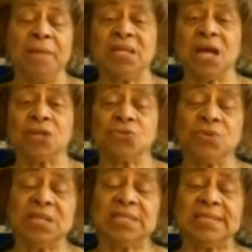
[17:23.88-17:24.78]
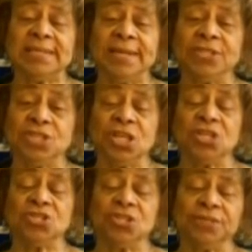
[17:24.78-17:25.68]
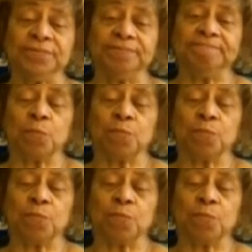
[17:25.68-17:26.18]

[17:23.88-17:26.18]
My doctorate is in education.